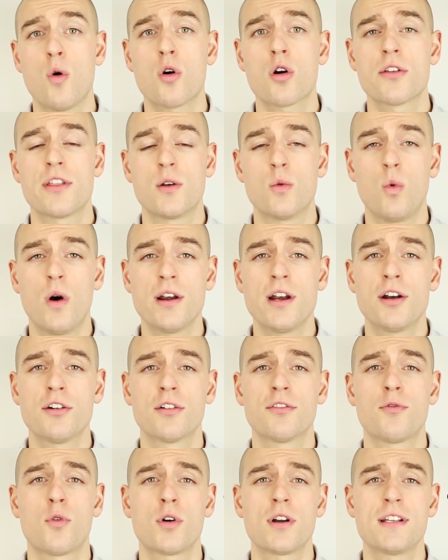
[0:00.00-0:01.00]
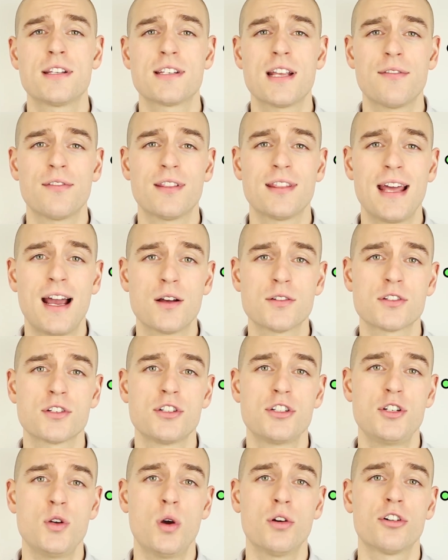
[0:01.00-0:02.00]
more than
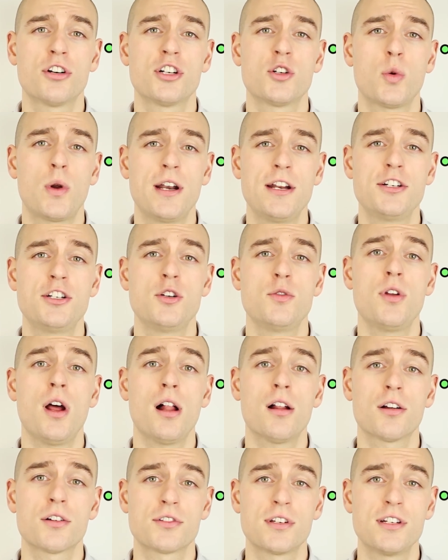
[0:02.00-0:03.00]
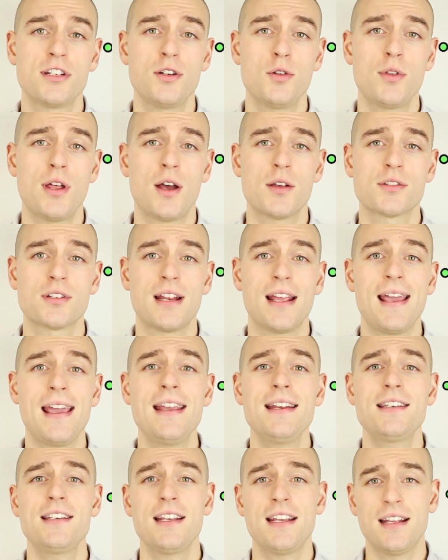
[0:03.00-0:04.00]
$147,222 in
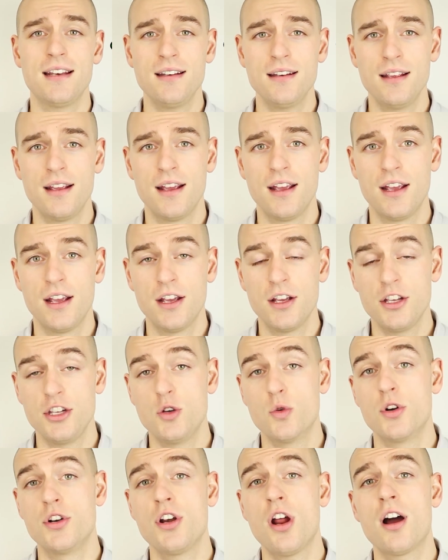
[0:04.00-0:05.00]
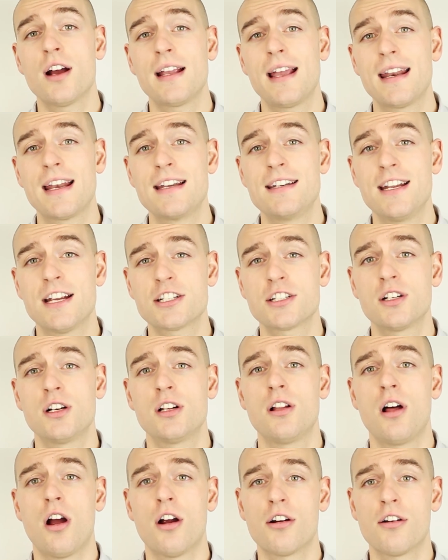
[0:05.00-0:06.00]
2018, you would not get
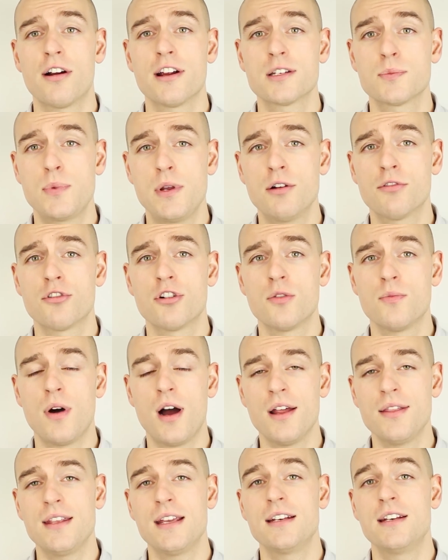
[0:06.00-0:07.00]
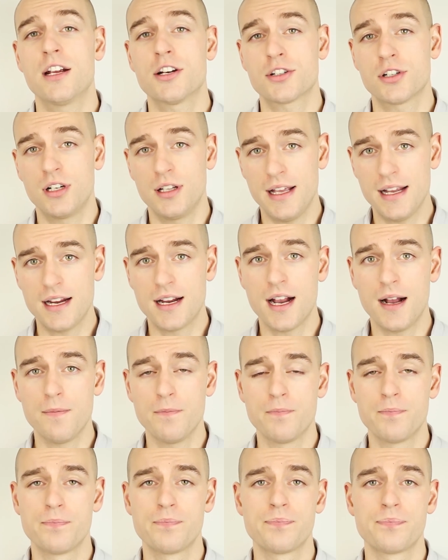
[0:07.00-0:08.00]
additional RRSP room on the additional income.
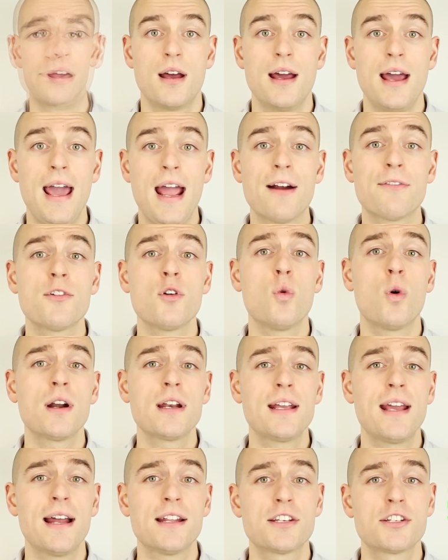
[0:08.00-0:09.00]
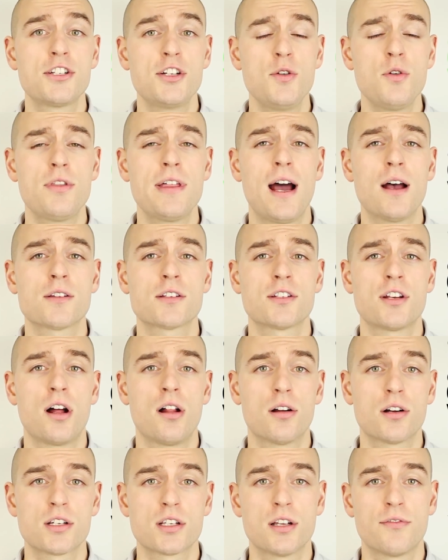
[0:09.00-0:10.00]
Everyone gets
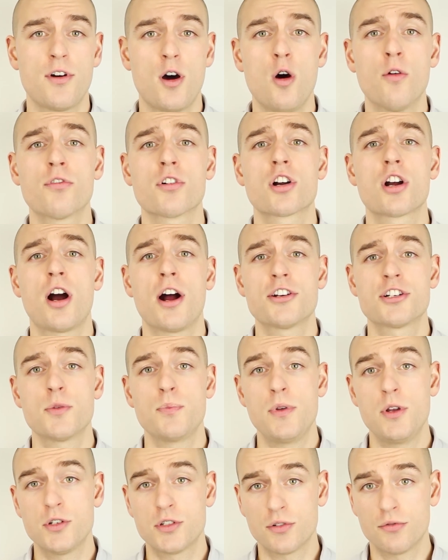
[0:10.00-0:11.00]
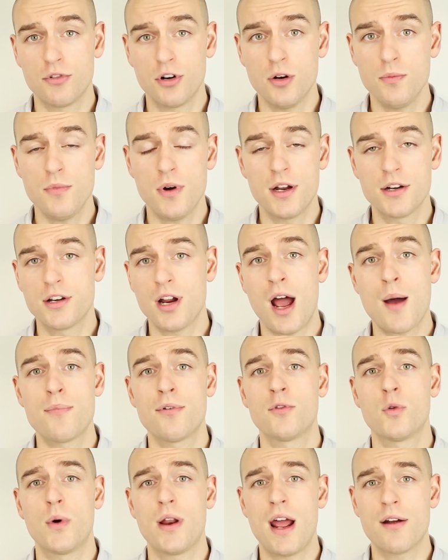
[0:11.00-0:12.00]
$2,000 of over-contribution room on
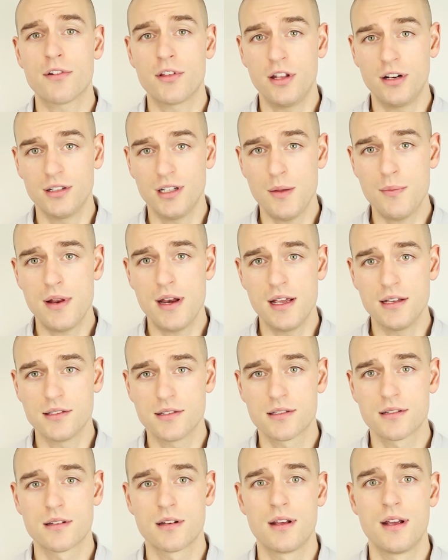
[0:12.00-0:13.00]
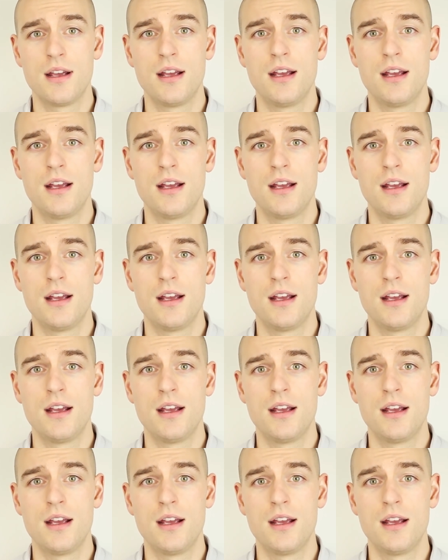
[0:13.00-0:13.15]
top of whatever their limit is.